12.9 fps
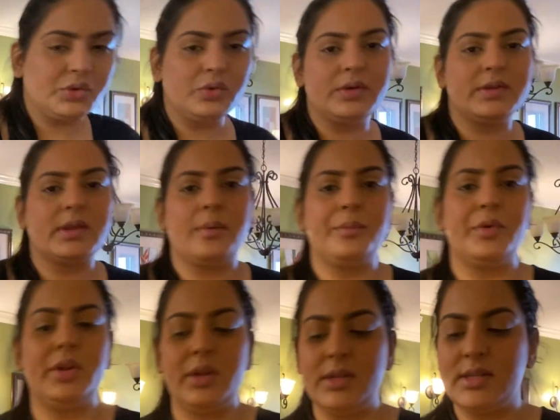is I'm
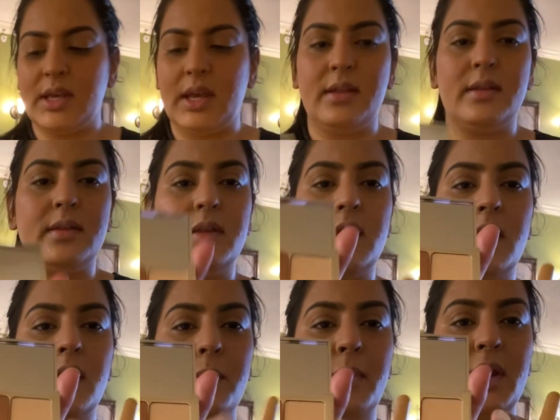gonna take this
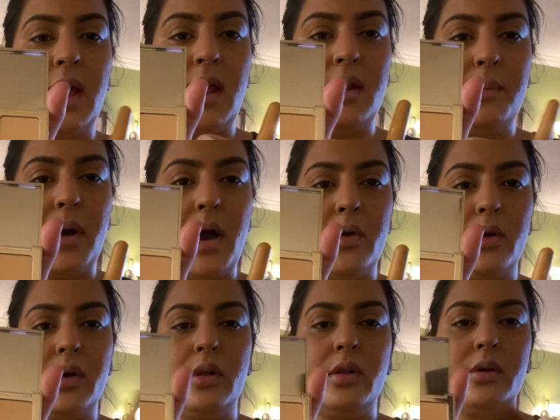banana powder
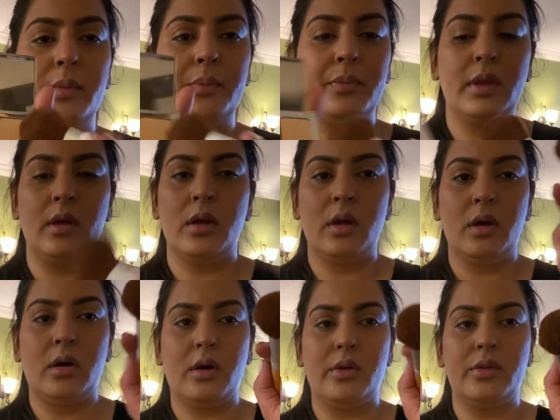color
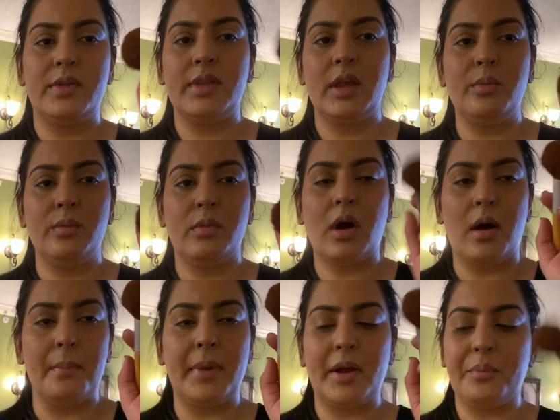on the same
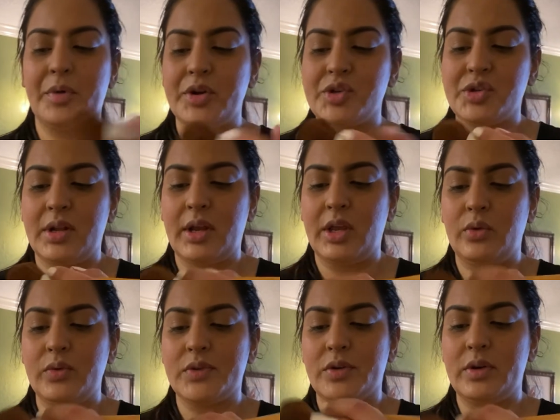compact brush that I
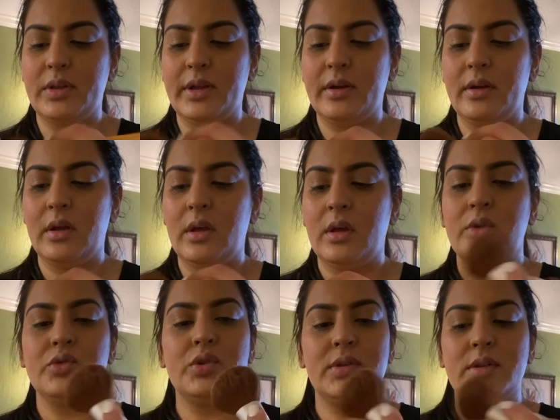used earlier,
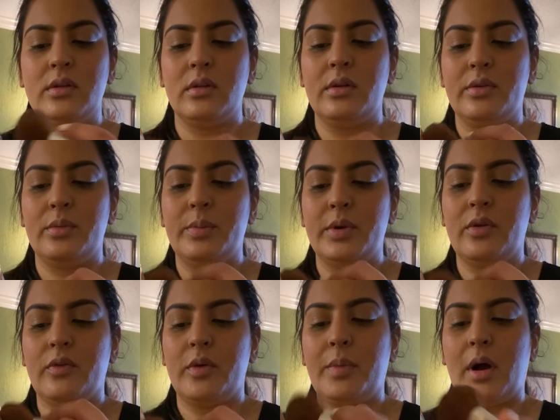just a little bit of
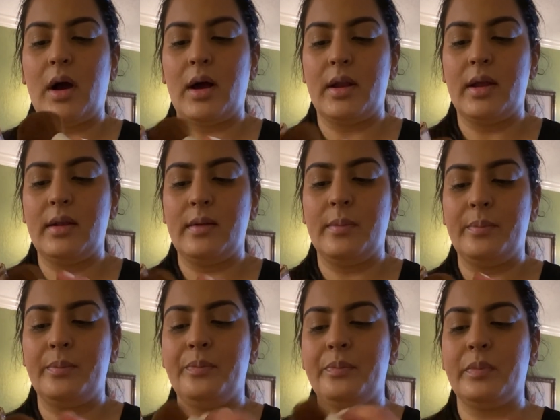a product,
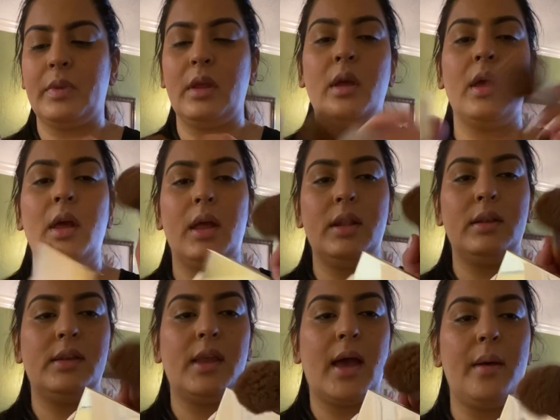and
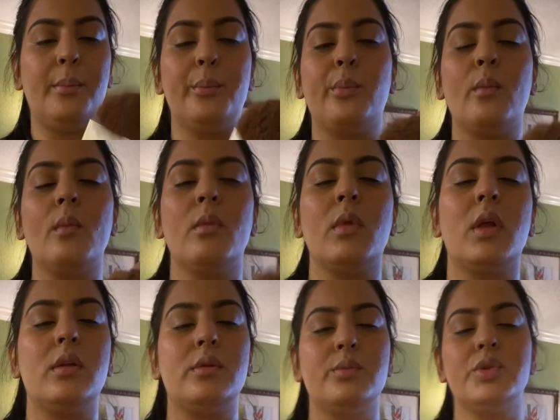dab,
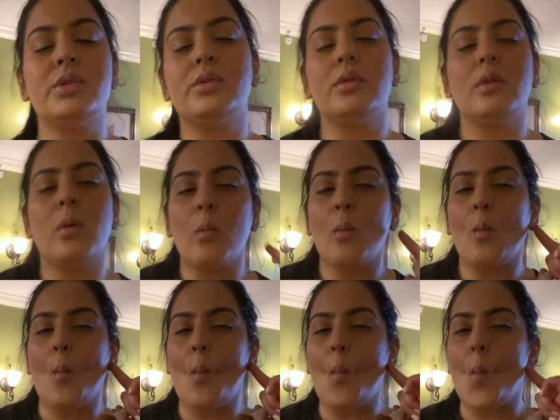and I'm just gonna
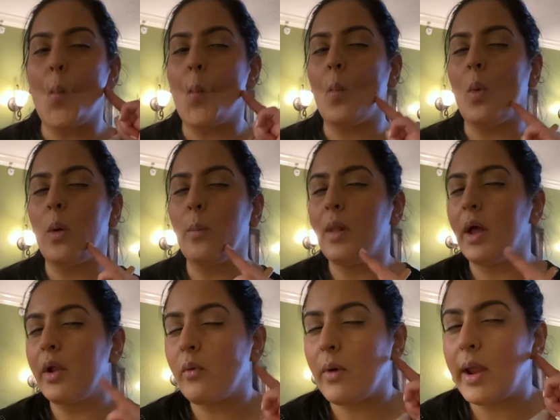apply
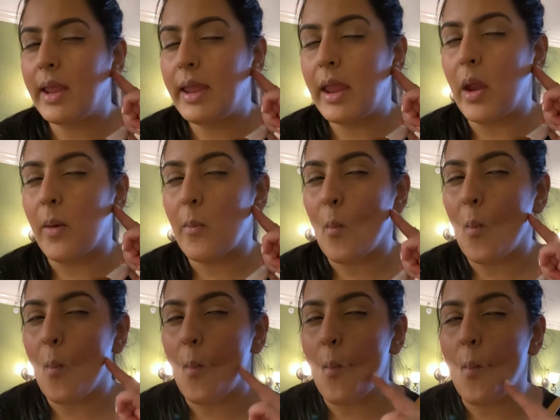it right here
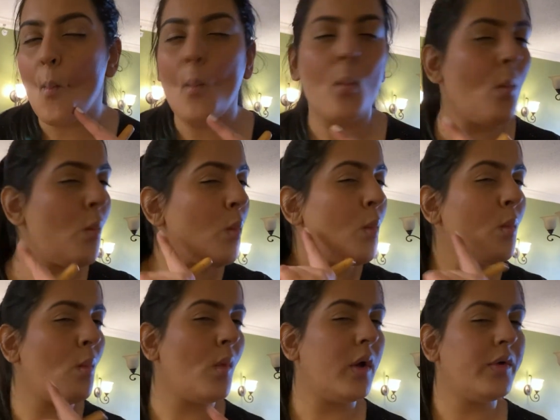
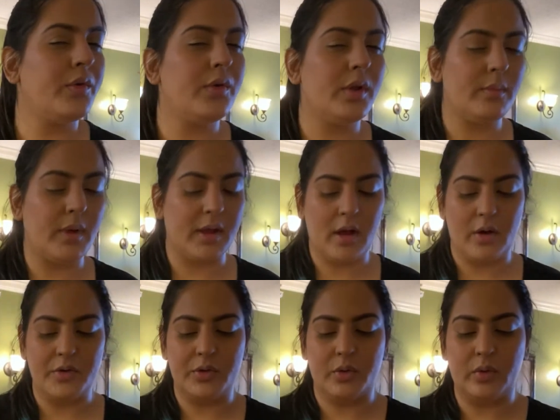underneath my
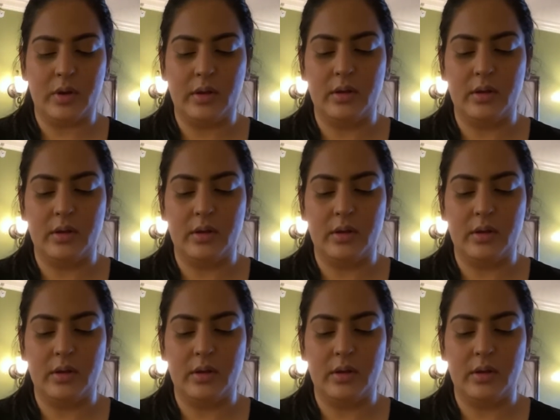contouring,